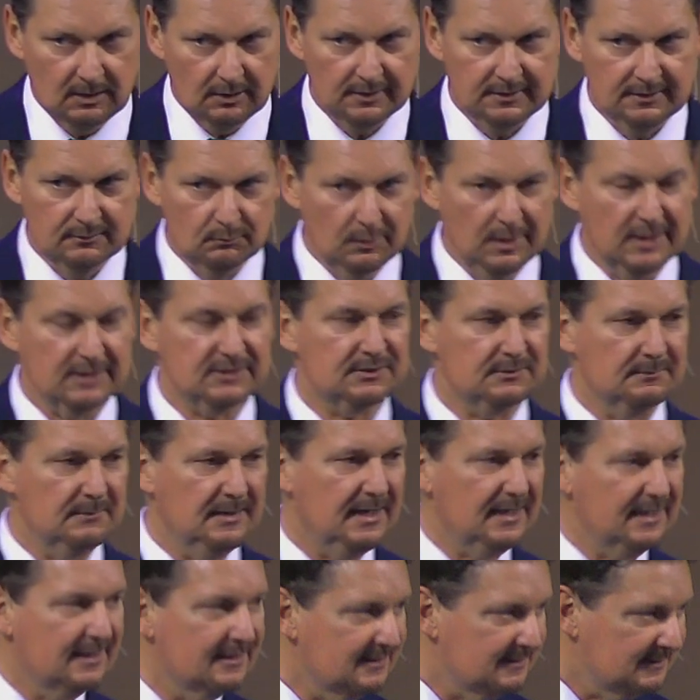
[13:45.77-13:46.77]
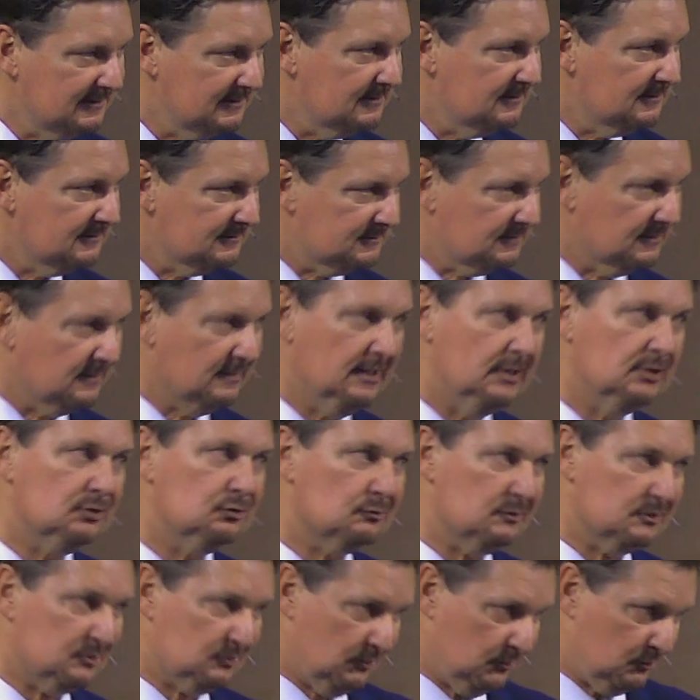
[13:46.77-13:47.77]
Are you with me? It's an
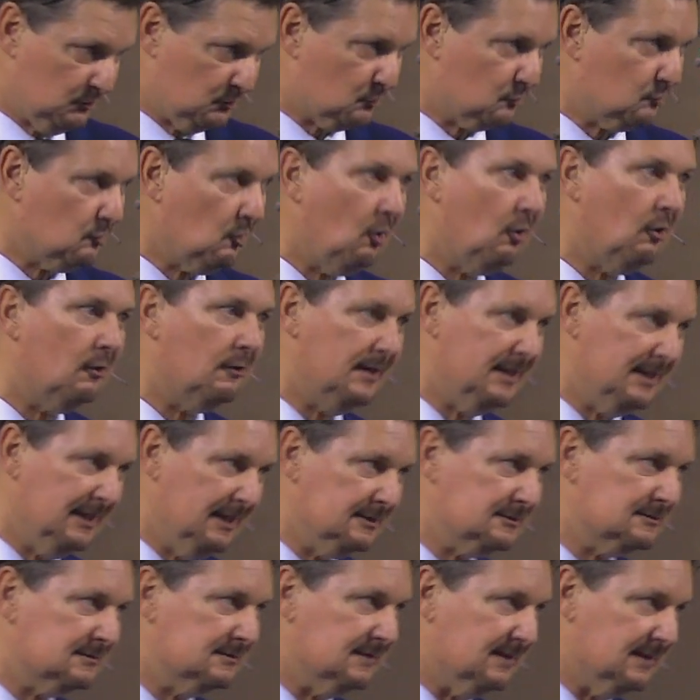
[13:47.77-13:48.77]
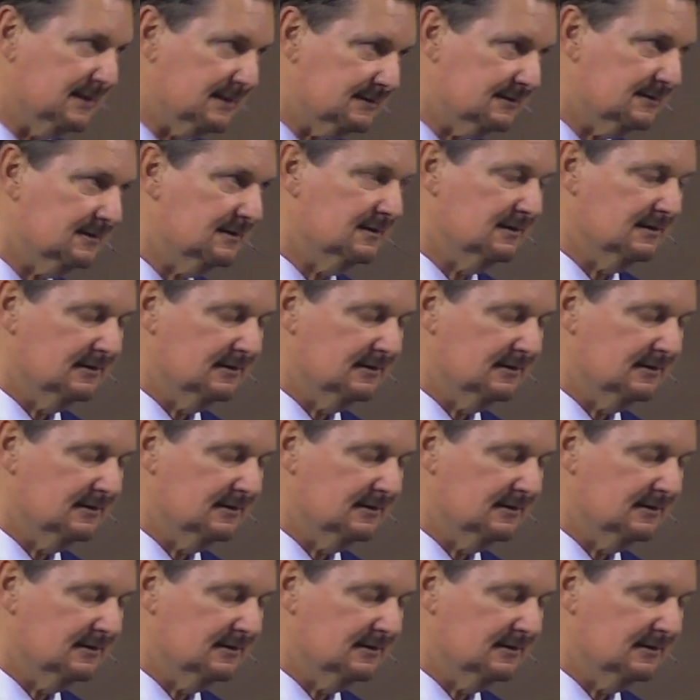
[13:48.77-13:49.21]
interesting story, isn't it?